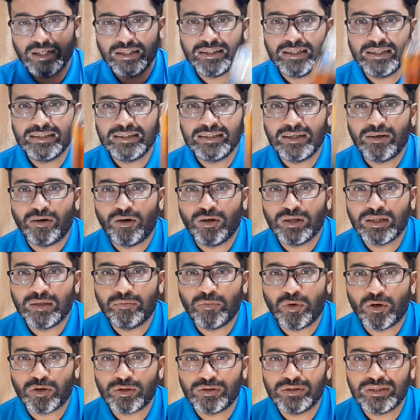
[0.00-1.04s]
These are all the
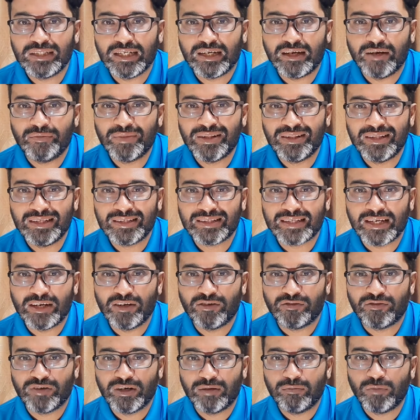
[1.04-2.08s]
bottles, they come in this kind
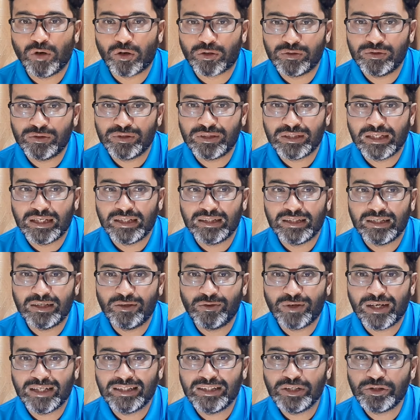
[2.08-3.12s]
of uh, bottles and then
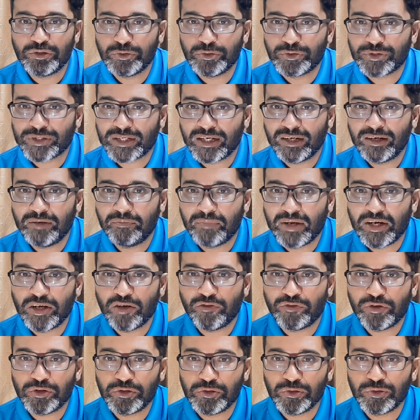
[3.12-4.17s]
look at the juice color. Many
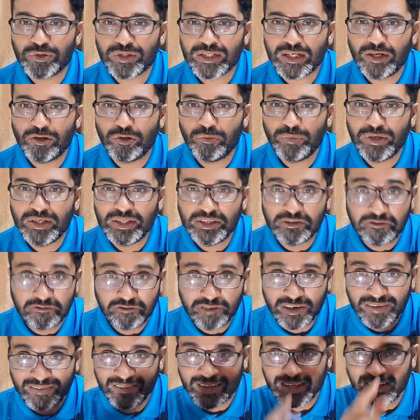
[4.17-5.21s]
of your juice color will be
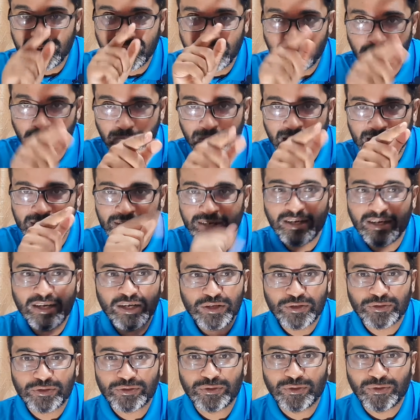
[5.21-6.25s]
different than mine.
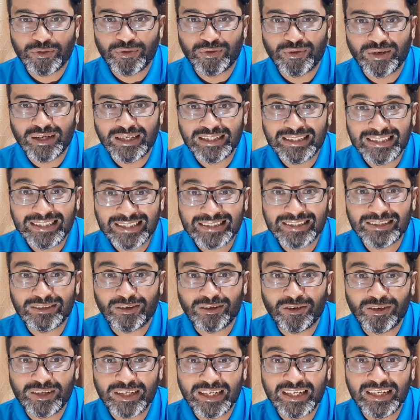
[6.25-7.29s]
So this is
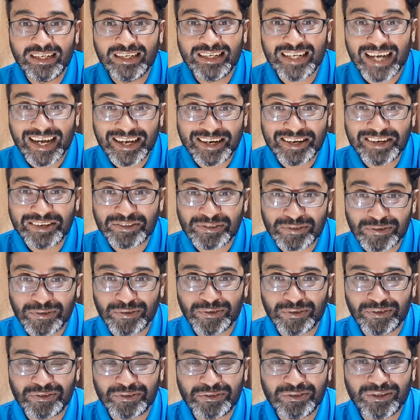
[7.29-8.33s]
already 9 years
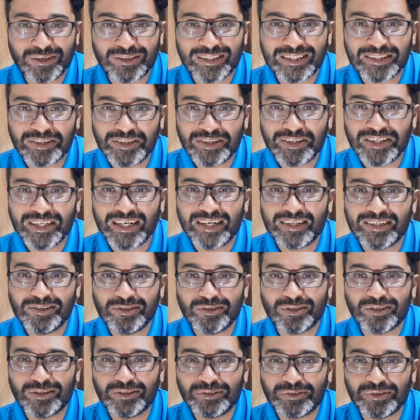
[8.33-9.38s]
old, 2013 until
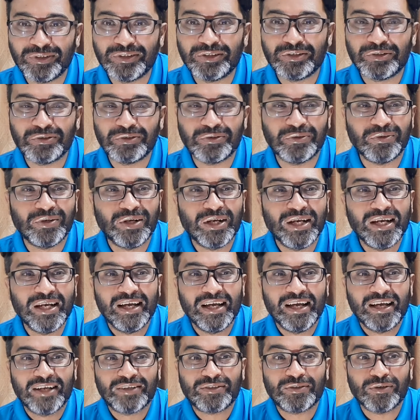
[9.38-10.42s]
2022.
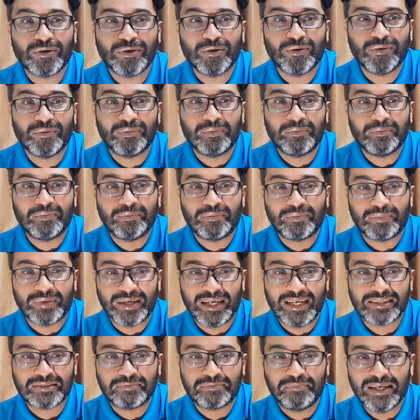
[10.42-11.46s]
So
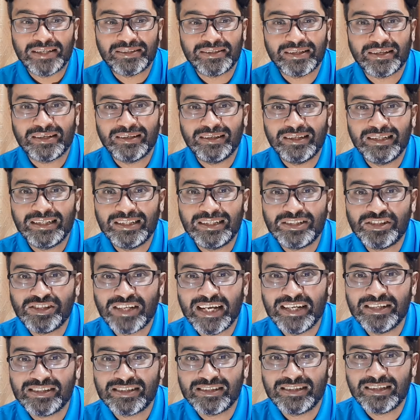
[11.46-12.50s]
it's basically
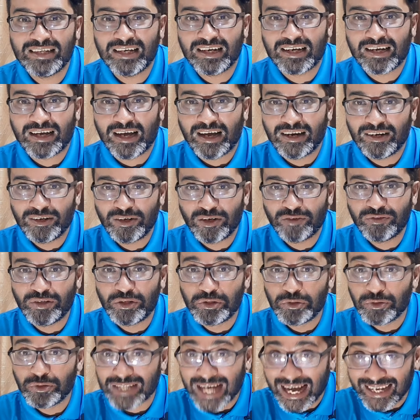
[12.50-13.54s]
changed the color of the
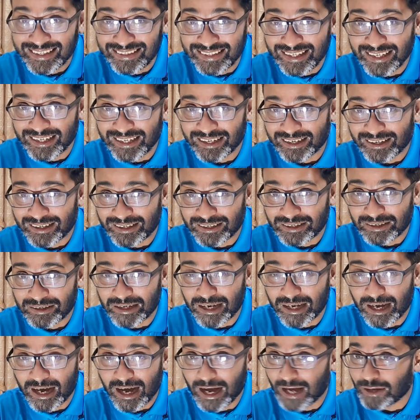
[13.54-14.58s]
juice, I think.
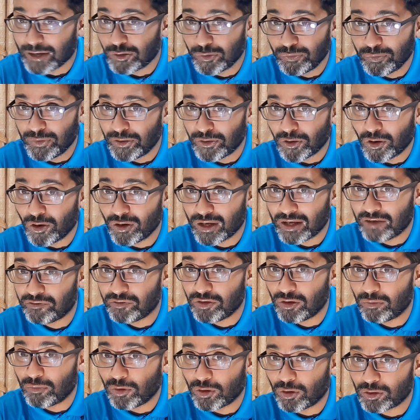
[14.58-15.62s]
Uh, I could be wrong if
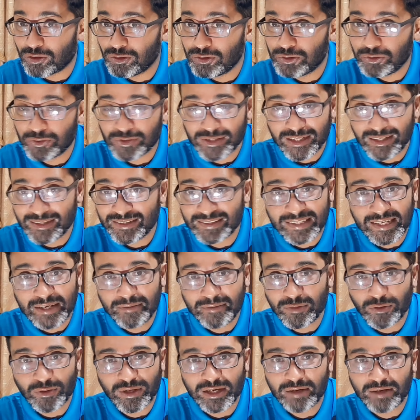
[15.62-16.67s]
your bottle juice color is
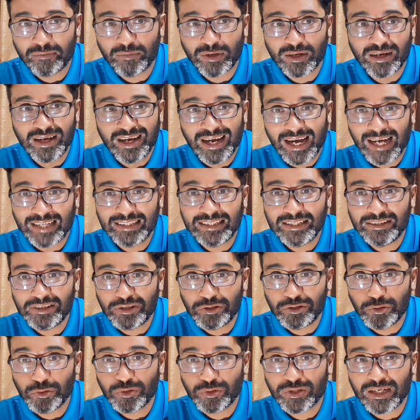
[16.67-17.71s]
same, okay, but I think the
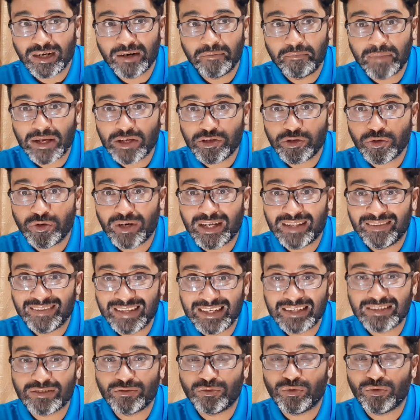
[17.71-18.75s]
juice color matured and
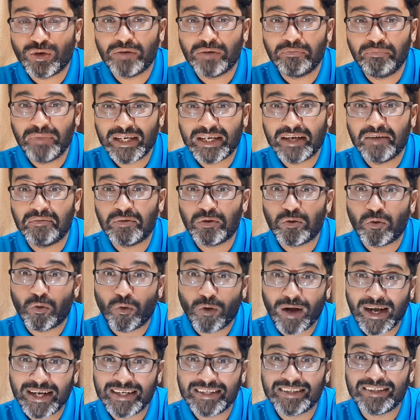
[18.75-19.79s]
this one became
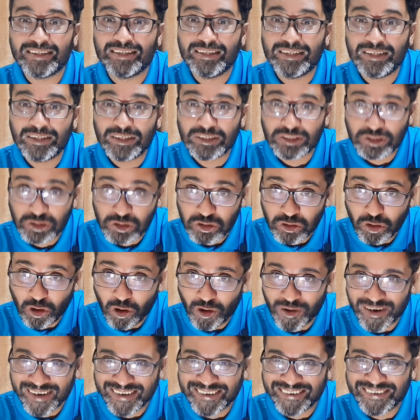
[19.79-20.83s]
quite
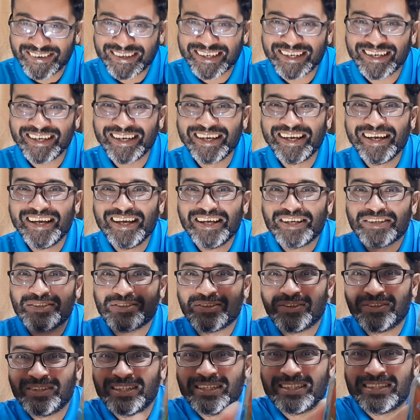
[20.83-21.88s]
strong, okay.
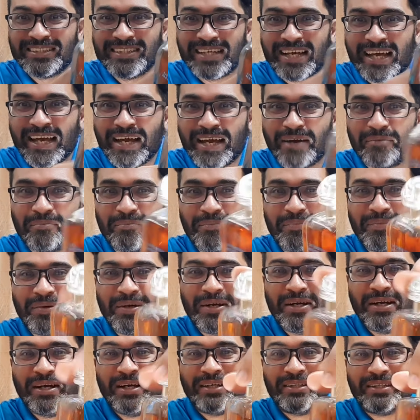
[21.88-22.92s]
So this is the cap.
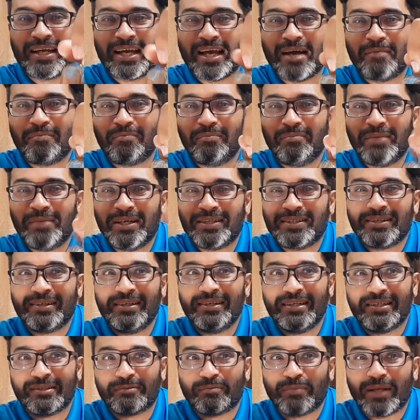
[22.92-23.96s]
The cap
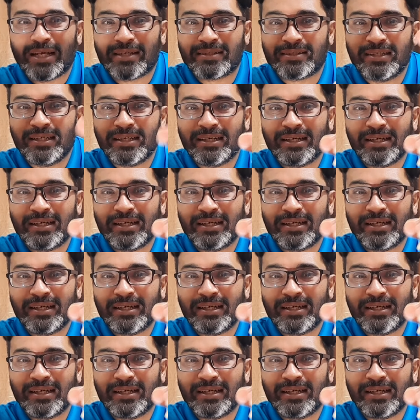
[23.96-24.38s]
basically is plastic.